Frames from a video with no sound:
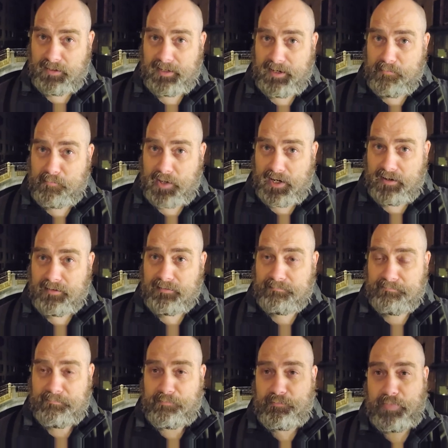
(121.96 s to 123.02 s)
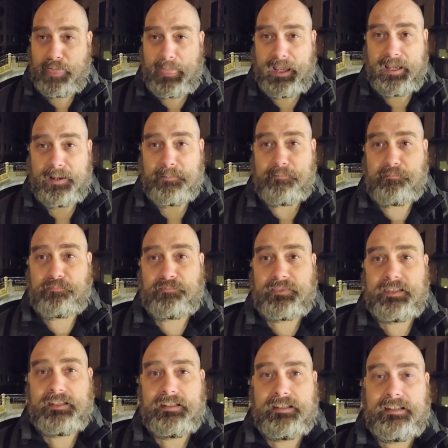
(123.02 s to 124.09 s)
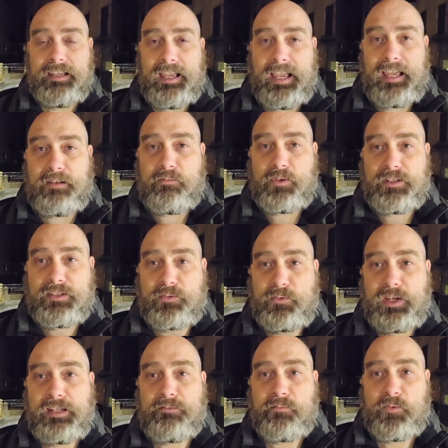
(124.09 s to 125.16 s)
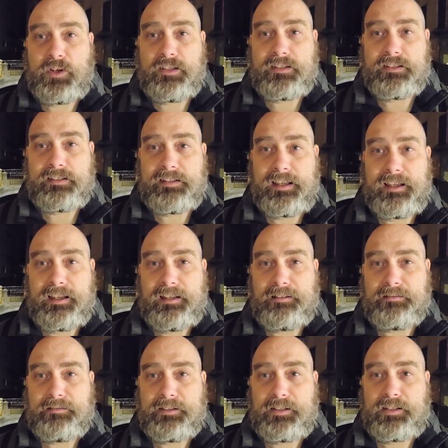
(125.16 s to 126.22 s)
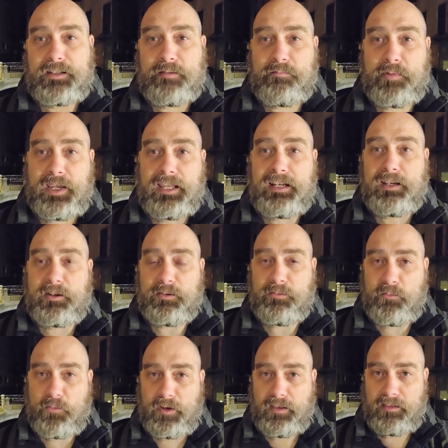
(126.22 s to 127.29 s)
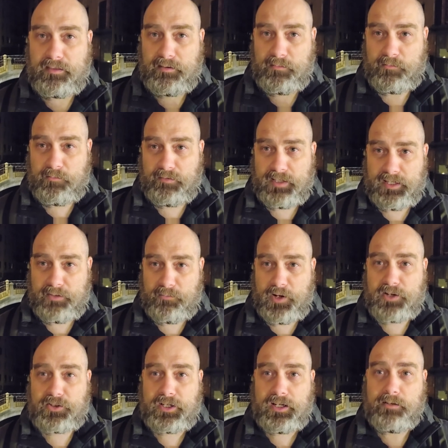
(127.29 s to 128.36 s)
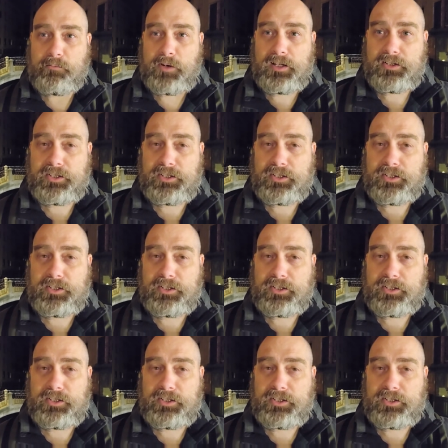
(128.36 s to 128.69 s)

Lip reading: an empire, and when Sweden was competing with Russia,